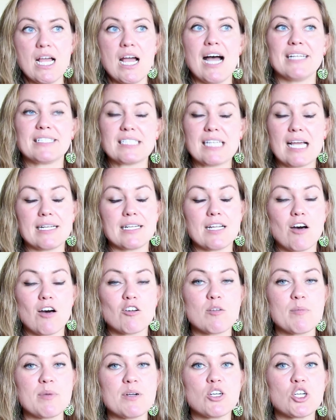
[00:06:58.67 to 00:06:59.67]
A
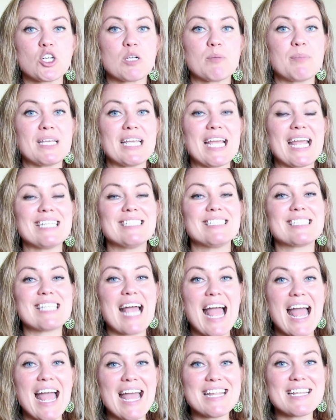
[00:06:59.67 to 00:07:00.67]
$10 bill could be a
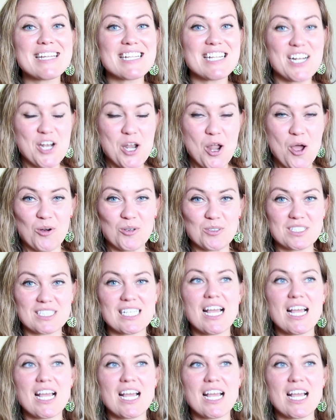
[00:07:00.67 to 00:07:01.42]
10 note.